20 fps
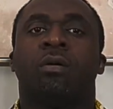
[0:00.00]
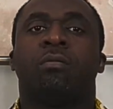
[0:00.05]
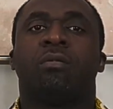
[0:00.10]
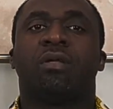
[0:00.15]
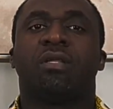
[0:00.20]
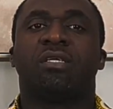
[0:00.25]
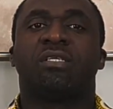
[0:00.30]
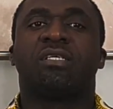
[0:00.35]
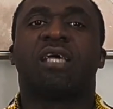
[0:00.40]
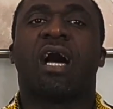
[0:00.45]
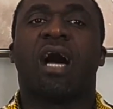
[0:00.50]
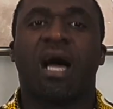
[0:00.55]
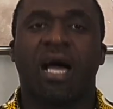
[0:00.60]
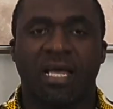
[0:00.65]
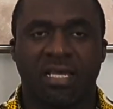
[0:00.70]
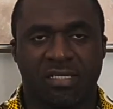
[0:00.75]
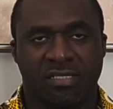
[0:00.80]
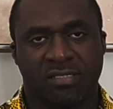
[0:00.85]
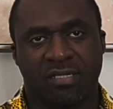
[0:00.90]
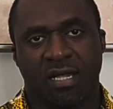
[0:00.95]
What does
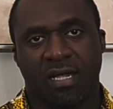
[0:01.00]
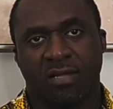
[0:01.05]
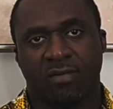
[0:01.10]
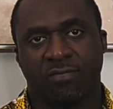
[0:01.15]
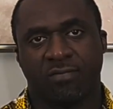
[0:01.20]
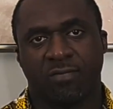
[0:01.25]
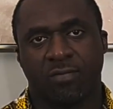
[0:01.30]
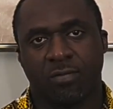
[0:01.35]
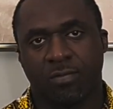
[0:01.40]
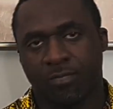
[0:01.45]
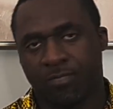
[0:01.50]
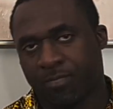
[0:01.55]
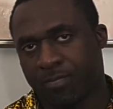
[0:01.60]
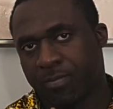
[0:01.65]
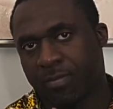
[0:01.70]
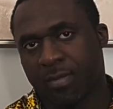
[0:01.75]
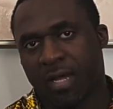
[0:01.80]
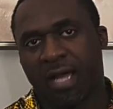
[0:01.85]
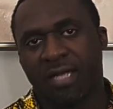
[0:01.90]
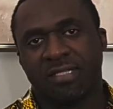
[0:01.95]
I stand for?
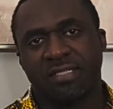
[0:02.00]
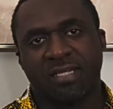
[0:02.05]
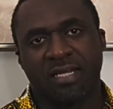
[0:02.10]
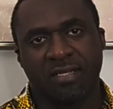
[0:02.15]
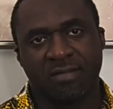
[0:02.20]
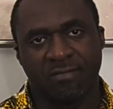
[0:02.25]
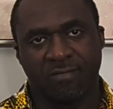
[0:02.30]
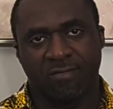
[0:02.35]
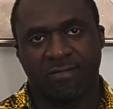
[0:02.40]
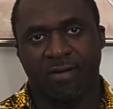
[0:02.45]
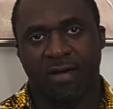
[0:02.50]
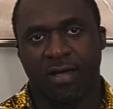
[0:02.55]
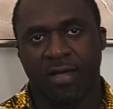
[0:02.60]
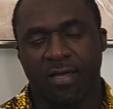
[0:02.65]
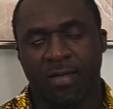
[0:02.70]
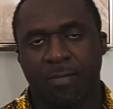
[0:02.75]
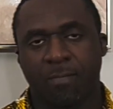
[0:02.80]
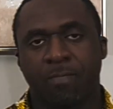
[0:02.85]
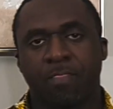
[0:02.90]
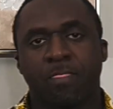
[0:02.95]
Identify.
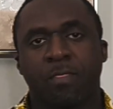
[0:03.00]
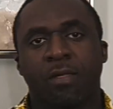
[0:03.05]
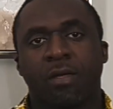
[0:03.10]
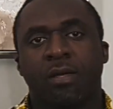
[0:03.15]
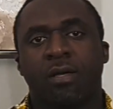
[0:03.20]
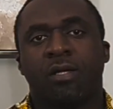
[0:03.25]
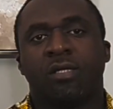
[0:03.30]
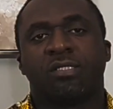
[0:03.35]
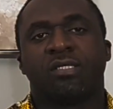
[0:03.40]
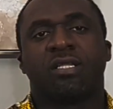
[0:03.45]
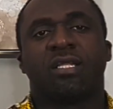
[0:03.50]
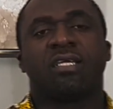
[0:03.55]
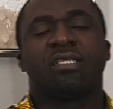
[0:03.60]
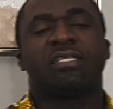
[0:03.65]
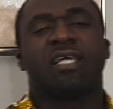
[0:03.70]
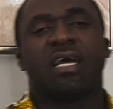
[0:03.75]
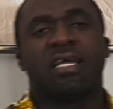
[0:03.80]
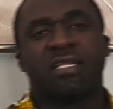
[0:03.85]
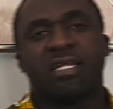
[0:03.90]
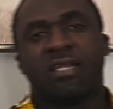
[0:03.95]
So
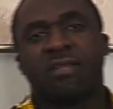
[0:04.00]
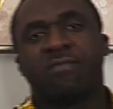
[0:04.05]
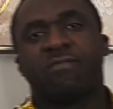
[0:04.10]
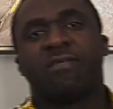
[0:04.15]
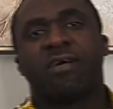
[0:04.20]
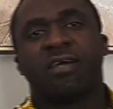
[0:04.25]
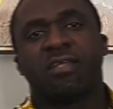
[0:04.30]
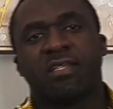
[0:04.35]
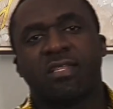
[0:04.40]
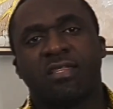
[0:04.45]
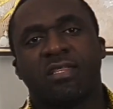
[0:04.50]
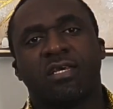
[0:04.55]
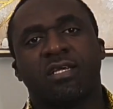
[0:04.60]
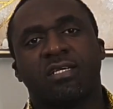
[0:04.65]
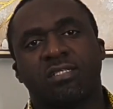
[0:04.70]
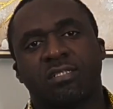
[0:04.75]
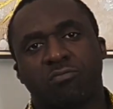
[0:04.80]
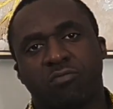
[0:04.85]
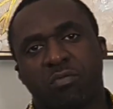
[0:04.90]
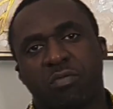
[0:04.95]
let's identify the
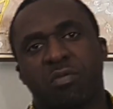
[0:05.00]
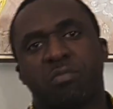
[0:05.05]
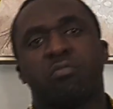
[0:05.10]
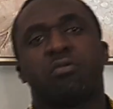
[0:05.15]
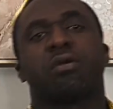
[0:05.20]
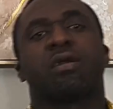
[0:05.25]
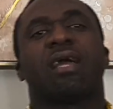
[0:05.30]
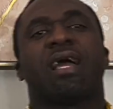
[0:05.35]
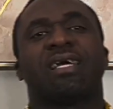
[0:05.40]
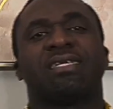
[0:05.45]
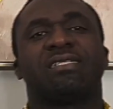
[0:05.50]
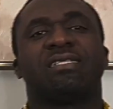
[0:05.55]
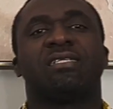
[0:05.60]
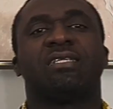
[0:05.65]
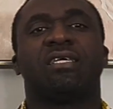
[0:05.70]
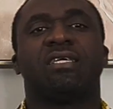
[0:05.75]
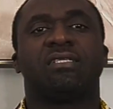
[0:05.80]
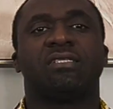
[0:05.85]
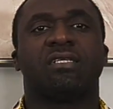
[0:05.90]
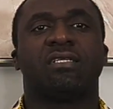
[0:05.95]
things that we've been
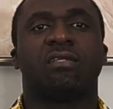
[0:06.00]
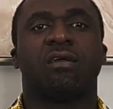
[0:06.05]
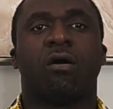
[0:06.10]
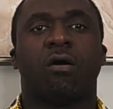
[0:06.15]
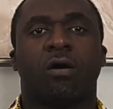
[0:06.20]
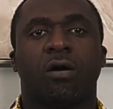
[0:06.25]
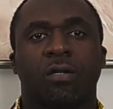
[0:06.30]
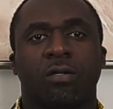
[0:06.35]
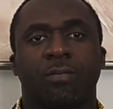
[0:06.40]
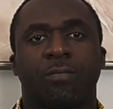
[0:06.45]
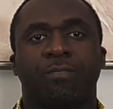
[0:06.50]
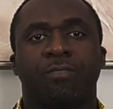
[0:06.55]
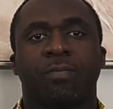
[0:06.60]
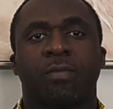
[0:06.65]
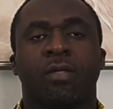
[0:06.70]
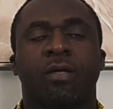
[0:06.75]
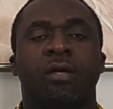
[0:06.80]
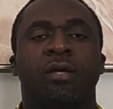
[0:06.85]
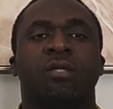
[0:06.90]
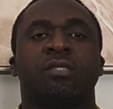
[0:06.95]
procrastinating on.
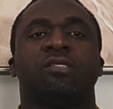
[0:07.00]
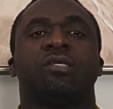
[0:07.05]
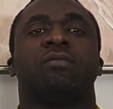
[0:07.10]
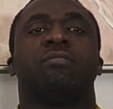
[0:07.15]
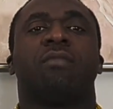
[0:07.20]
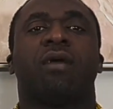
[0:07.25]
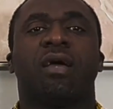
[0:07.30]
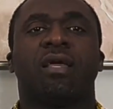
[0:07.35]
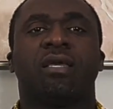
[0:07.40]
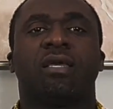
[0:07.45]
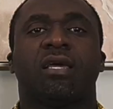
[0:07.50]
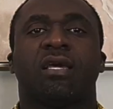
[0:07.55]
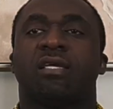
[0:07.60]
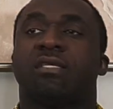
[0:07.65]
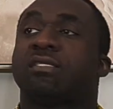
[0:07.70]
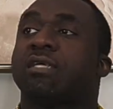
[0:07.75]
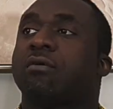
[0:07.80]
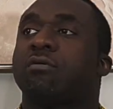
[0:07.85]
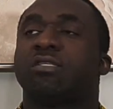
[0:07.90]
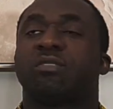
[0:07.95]
So in my
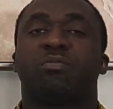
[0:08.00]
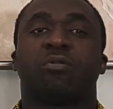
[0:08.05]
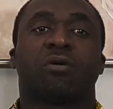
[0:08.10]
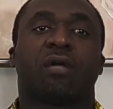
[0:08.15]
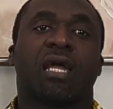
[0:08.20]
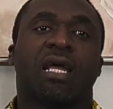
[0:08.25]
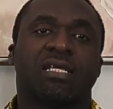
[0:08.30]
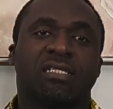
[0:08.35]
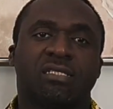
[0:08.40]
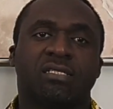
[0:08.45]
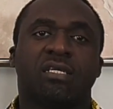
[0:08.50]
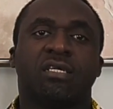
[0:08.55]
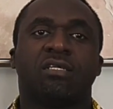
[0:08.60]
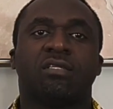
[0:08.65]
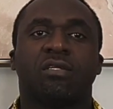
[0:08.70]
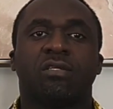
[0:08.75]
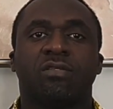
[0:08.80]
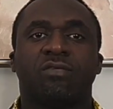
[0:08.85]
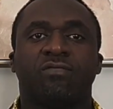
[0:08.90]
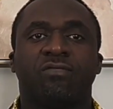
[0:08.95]
case, I was
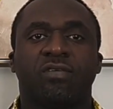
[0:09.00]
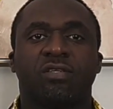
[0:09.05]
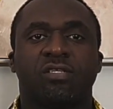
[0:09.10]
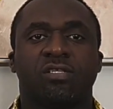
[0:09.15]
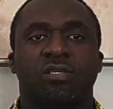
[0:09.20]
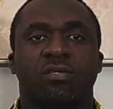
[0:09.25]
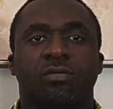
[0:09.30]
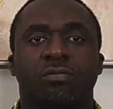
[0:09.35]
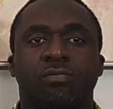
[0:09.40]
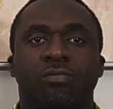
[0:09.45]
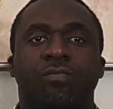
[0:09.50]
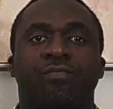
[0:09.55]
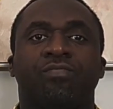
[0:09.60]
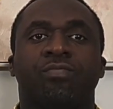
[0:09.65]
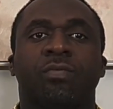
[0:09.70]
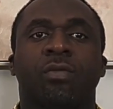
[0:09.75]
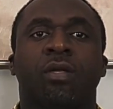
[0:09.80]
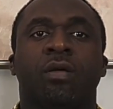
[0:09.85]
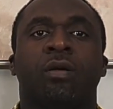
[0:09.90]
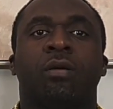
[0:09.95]
procrastinating on the video.
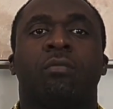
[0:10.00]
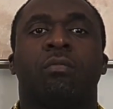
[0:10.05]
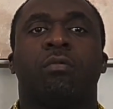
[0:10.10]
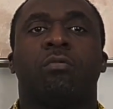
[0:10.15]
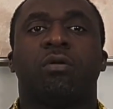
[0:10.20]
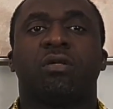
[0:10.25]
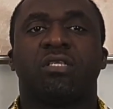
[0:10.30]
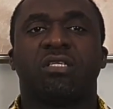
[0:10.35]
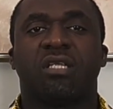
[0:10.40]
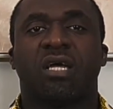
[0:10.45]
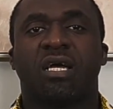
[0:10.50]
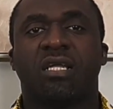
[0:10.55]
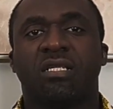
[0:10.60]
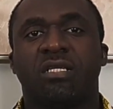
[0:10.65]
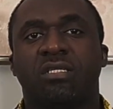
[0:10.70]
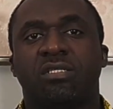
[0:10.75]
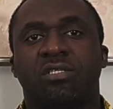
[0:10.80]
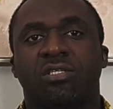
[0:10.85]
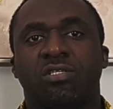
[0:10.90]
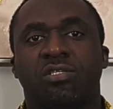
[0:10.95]
But what did I
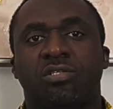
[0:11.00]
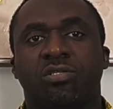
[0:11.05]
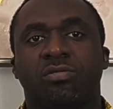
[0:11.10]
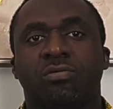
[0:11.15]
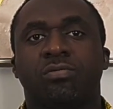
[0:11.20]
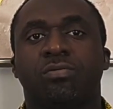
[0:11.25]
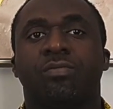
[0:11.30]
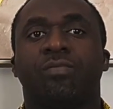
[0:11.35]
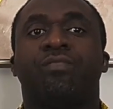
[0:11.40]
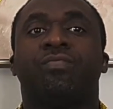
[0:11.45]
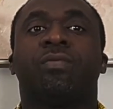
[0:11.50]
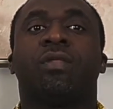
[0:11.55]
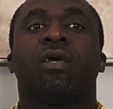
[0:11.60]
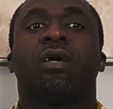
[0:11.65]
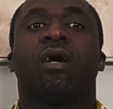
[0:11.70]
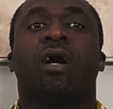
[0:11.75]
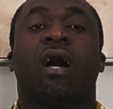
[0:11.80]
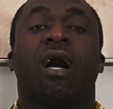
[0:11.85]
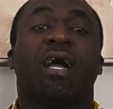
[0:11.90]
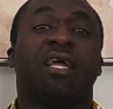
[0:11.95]
need to do?
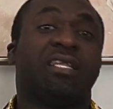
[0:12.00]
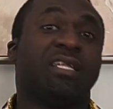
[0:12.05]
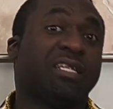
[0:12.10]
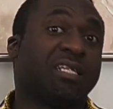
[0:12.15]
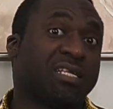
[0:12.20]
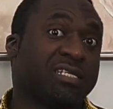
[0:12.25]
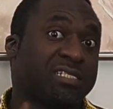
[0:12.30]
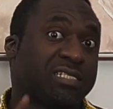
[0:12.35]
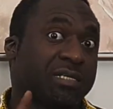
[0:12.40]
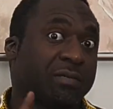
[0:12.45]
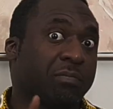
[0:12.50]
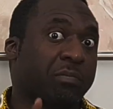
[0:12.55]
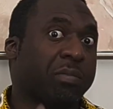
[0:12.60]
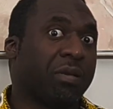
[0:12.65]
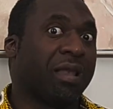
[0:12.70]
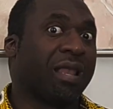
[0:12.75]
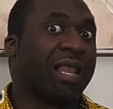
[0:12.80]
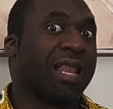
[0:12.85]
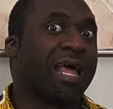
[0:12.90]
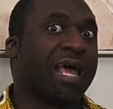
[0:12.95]
I needed to
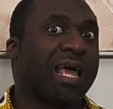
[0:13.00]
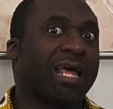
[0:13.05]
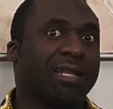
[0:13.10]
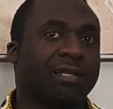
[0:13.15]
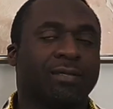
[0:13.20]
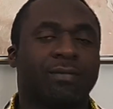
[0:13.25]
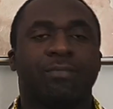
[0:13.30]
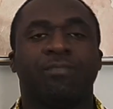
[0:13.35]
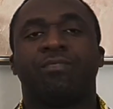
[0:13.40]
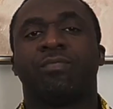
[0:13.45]
plan.